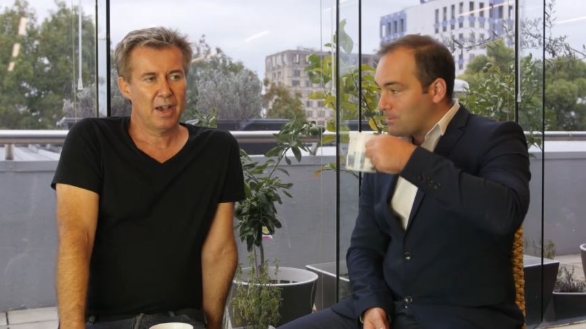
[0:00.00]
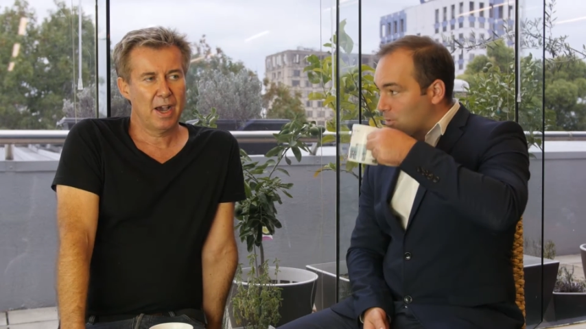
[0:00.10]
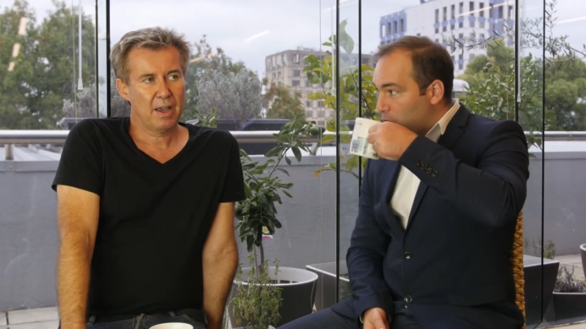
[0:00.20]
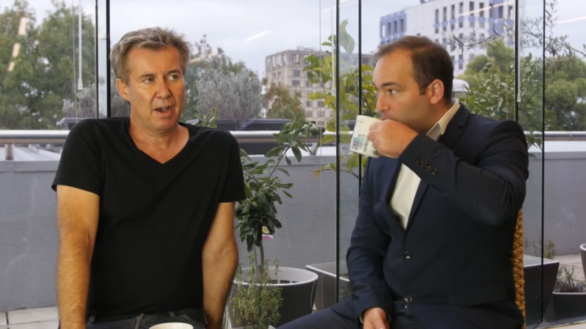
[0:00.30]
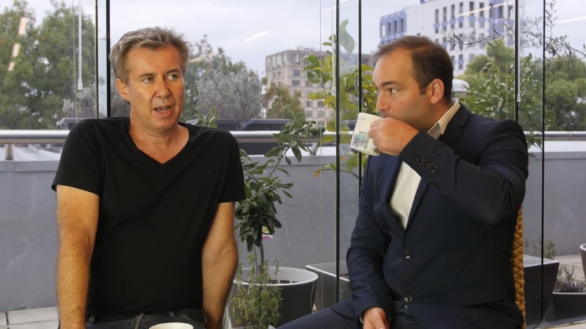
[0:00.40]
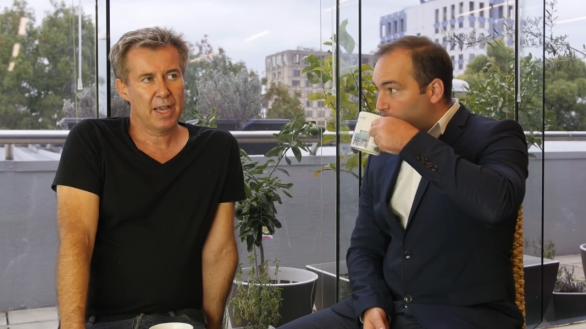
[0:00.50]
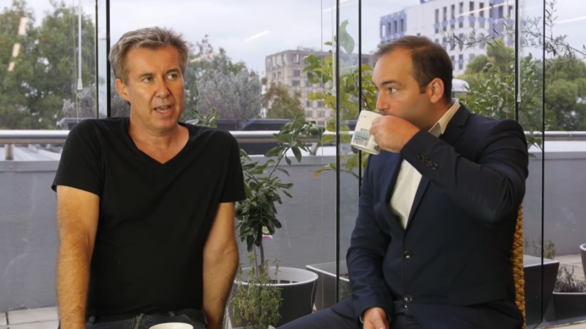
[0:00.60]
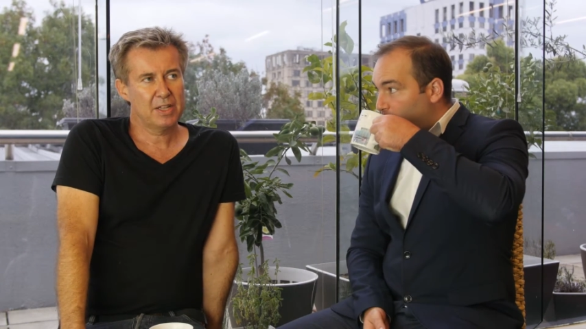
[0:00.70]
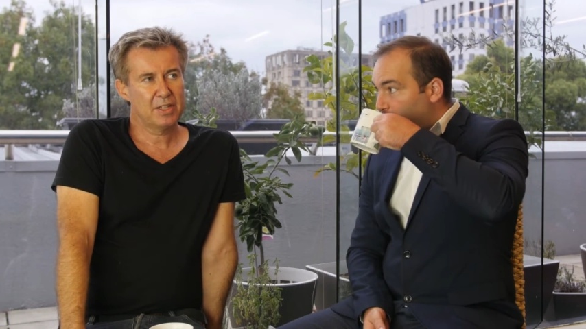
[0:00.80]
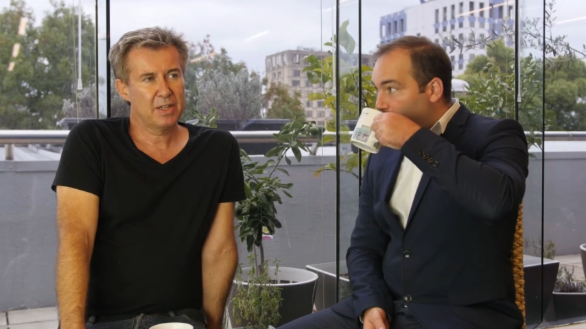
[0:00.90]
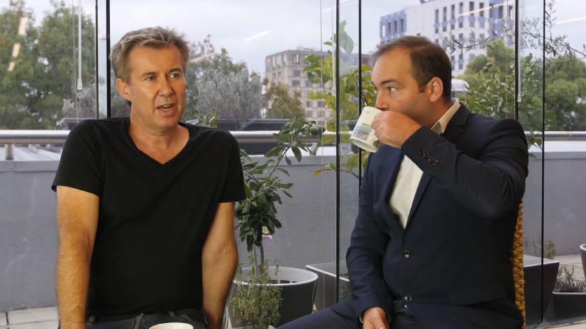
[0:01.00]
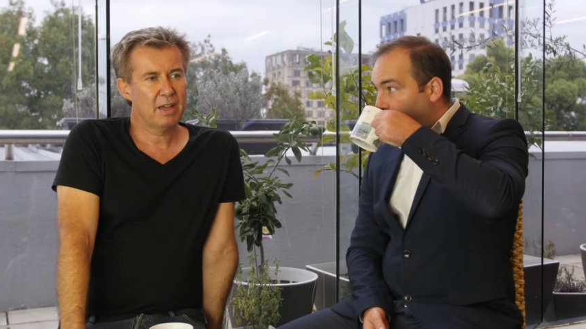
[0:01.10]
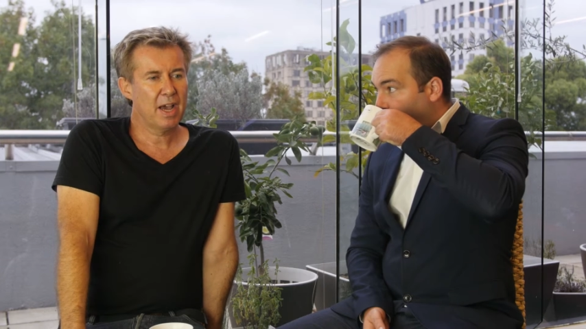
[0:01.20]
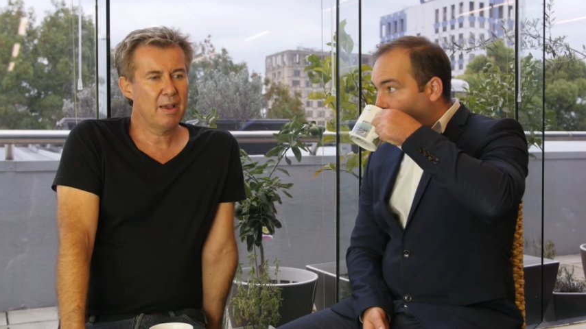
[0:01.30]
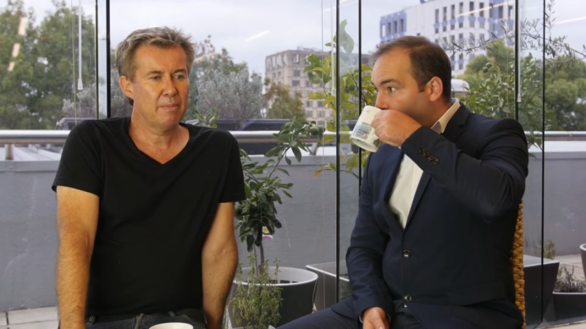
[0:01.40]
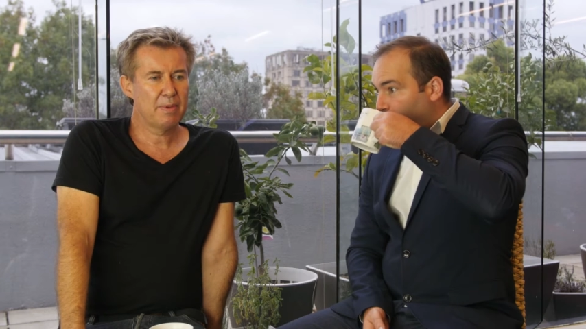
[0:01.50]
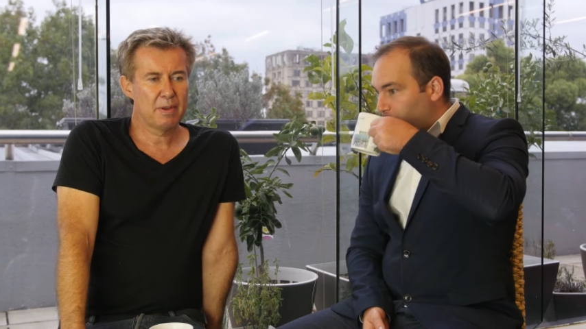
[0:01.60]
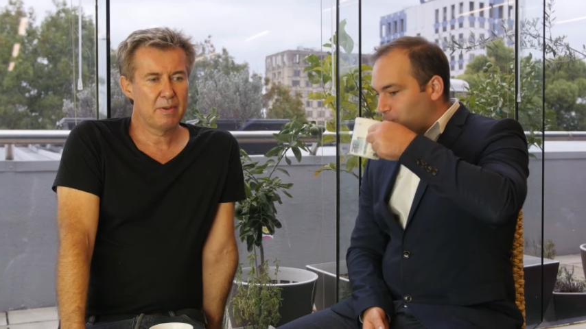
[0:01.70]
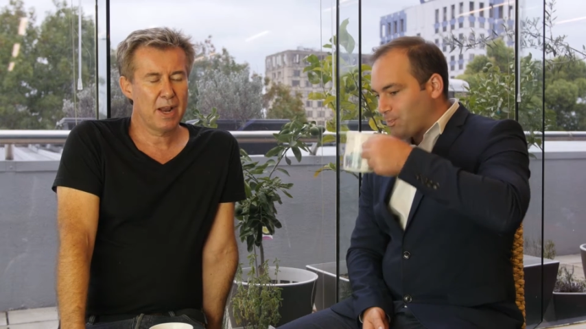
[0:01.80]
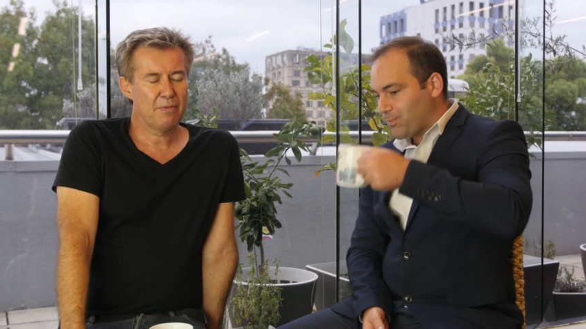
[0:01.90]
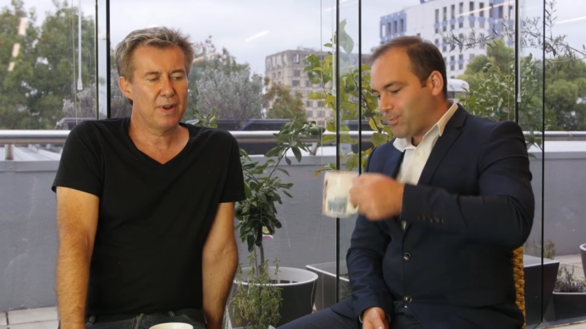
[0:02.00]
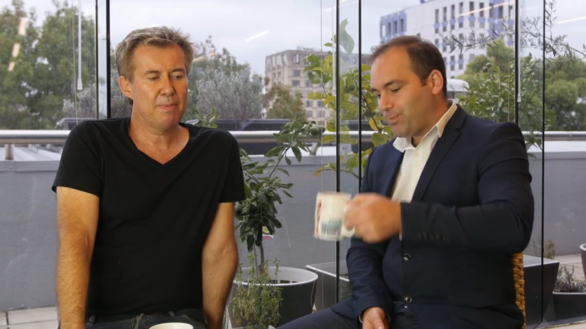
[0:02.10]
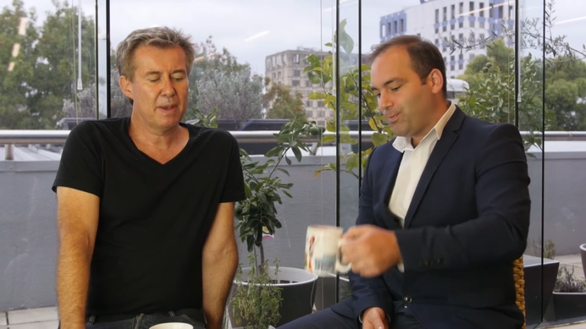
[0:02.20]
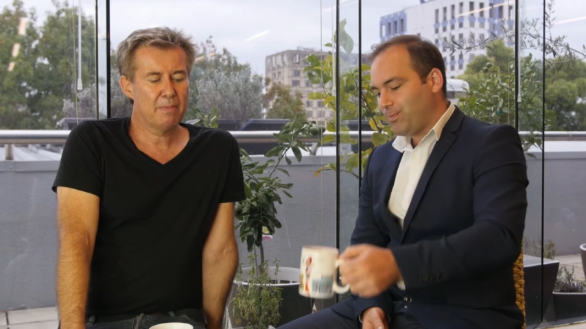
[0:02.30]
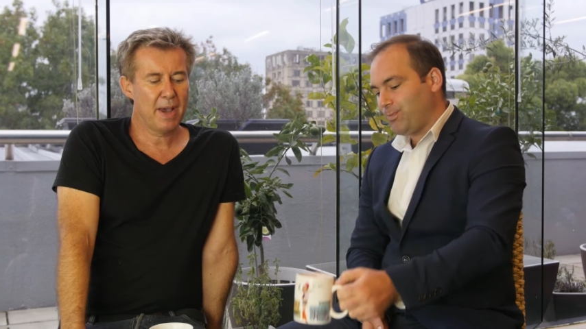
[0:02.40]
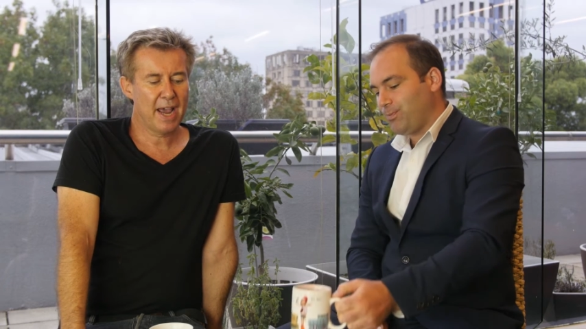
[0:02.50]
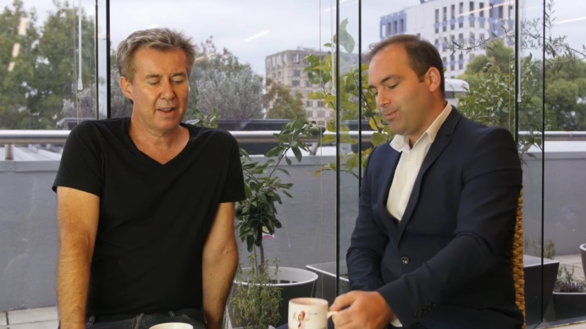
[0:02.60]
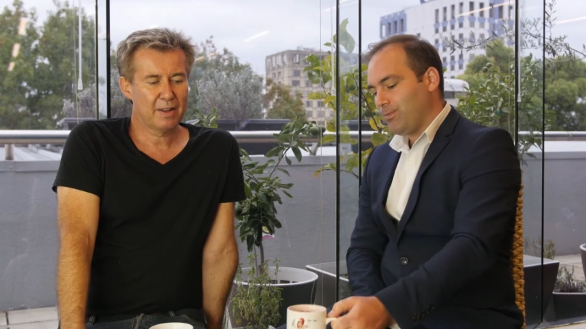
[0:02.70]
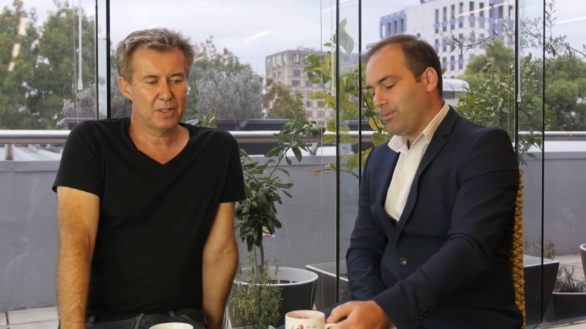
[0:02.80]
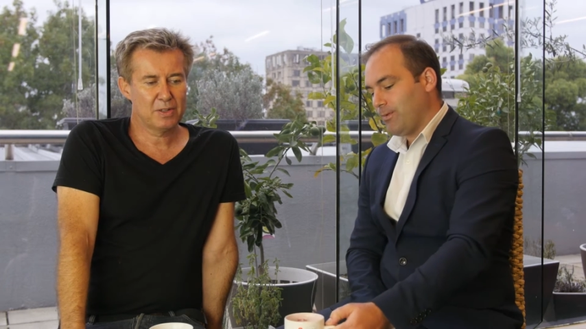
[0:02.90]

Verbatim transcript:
Speaker 1: I, I guess you know, going you know, flipping back,